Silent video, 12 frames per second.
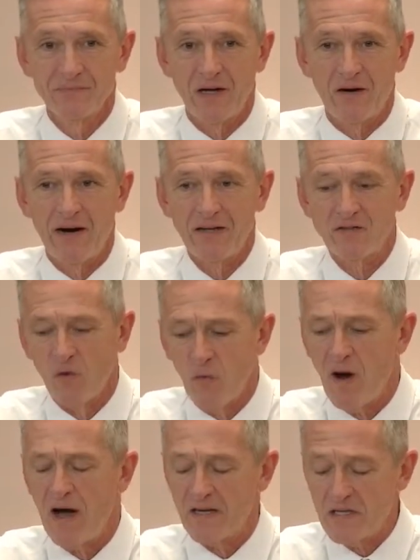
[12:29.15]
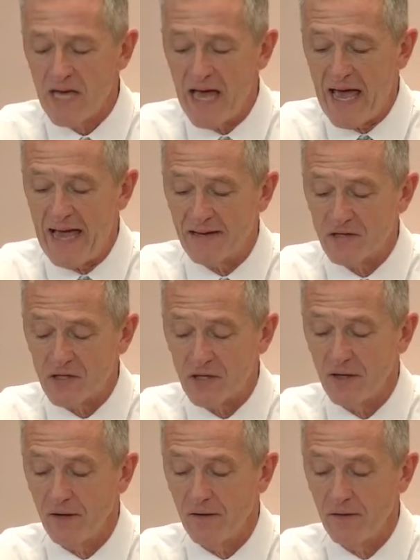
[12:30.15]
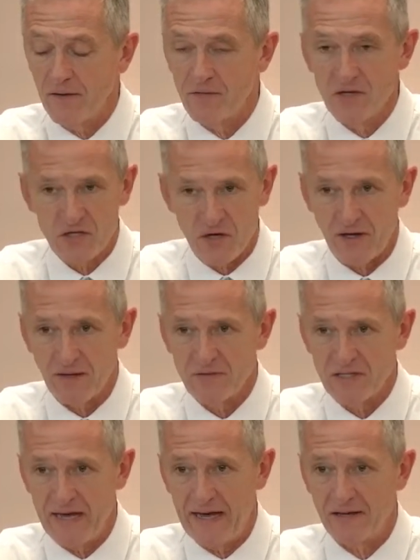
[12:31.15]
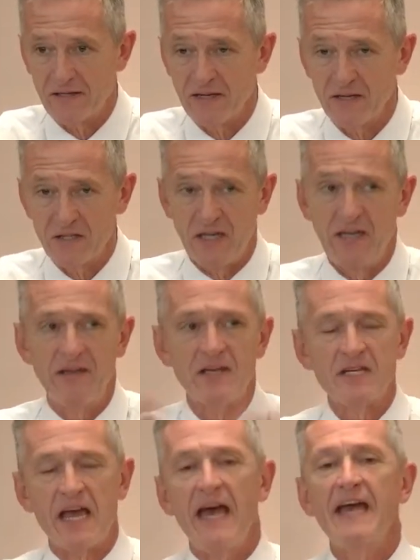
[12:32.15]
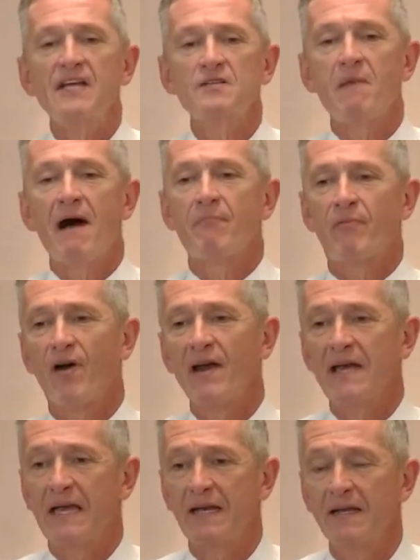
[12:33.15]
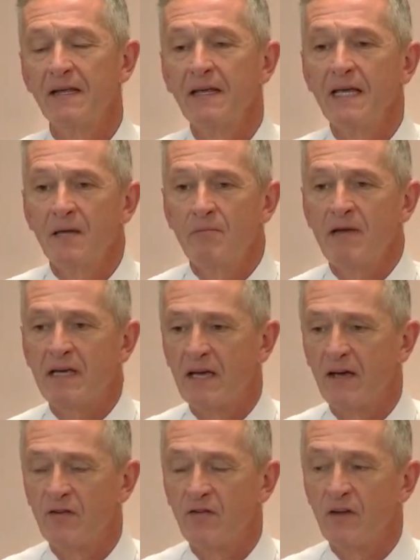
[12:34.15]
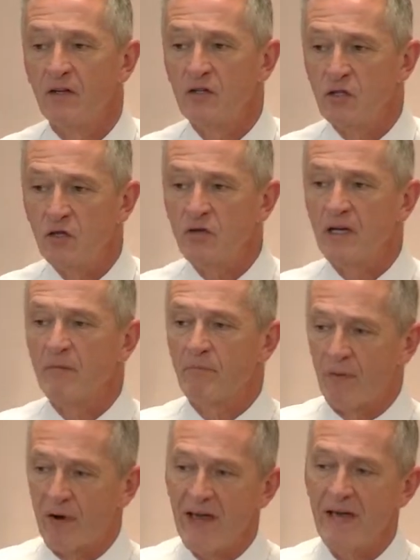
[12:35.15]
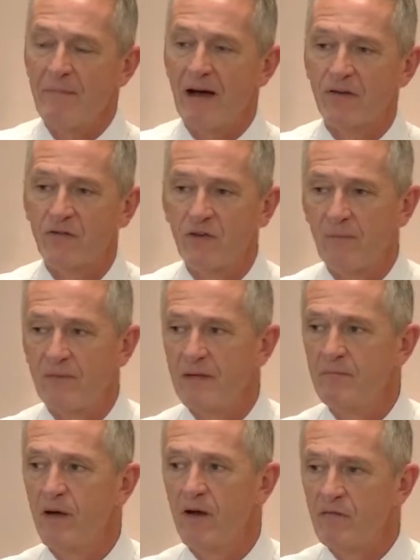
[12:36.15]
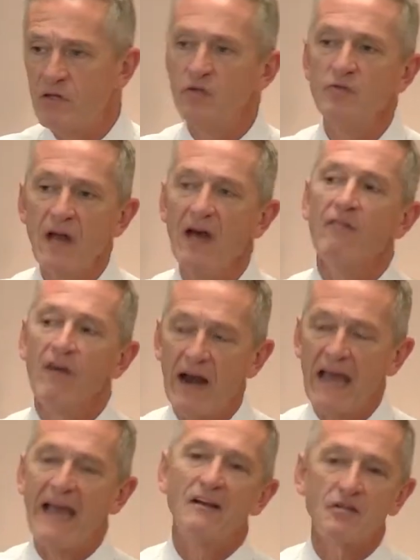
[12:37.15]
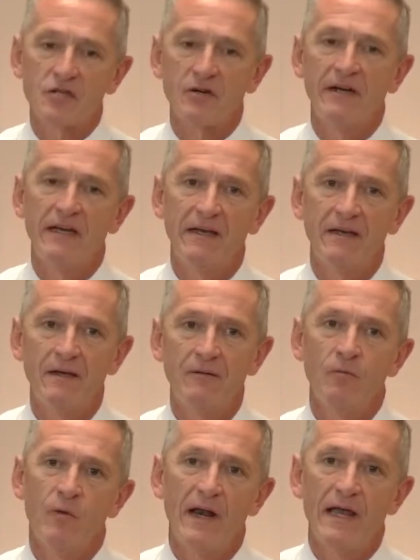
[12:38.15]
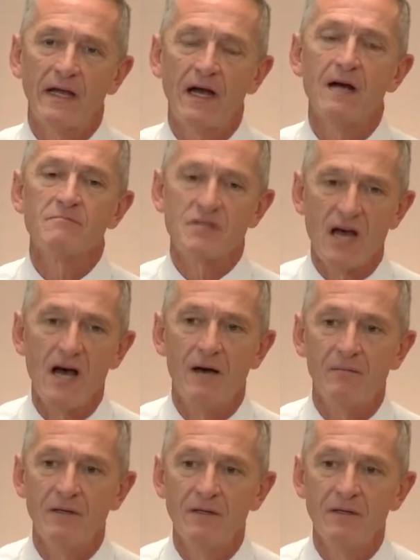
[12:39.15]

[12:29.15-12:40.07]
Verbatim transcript: All right, to what? To answer the circumstance. See, this aids my praying, because you can pray about something, but if you never answer it when it comes up,